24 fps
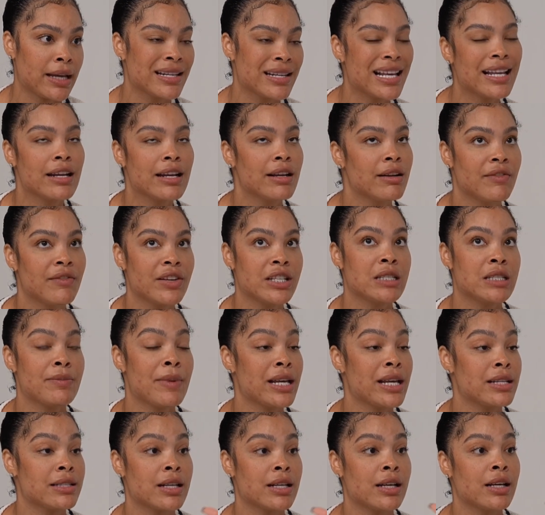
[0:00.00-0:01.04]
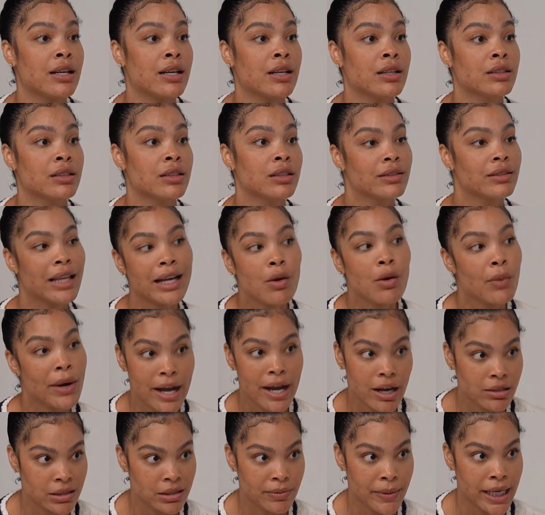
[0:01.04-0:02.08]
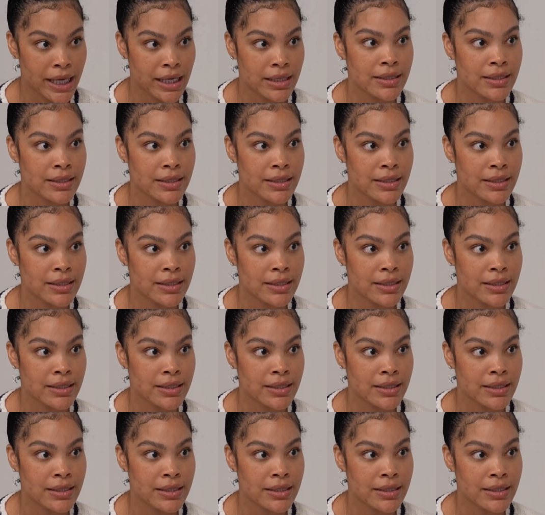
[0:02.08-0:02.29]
not an event space, a warehouse space.